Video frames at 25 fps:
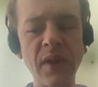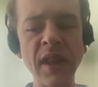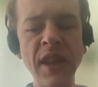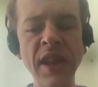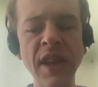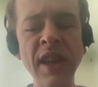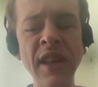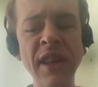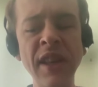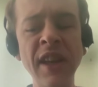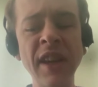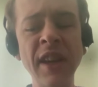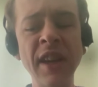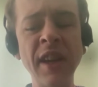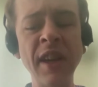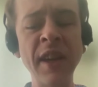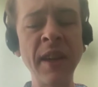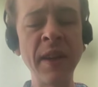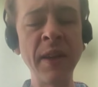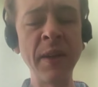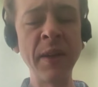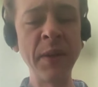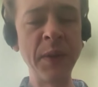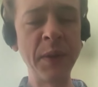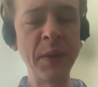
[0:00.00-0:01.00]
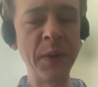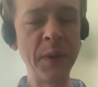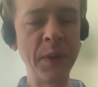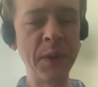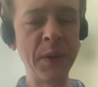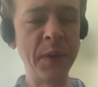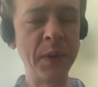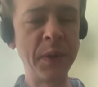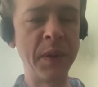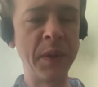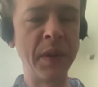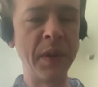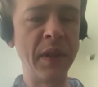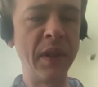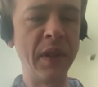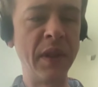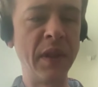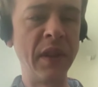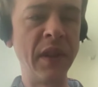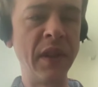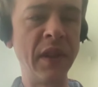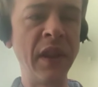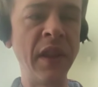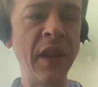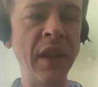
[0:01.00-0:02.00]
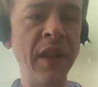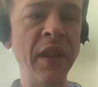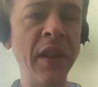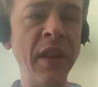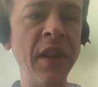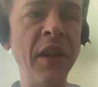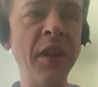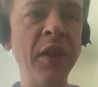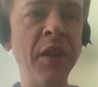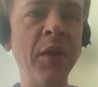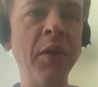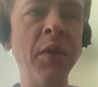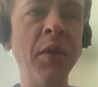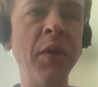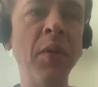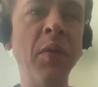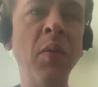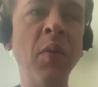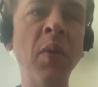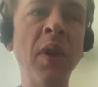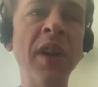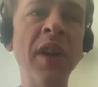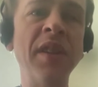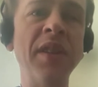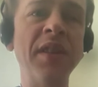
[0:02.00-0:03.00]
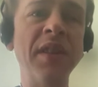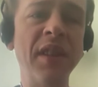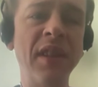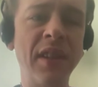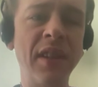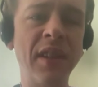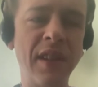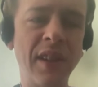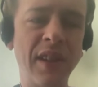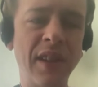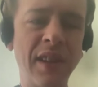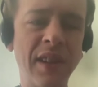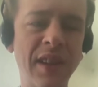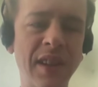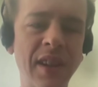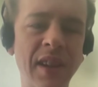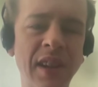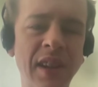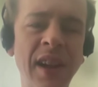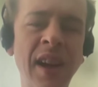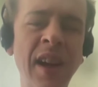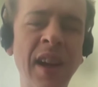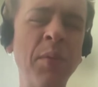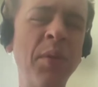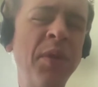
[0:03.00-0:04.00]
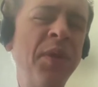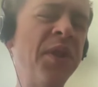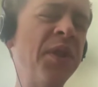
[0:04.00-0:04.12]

in that case, I think what I will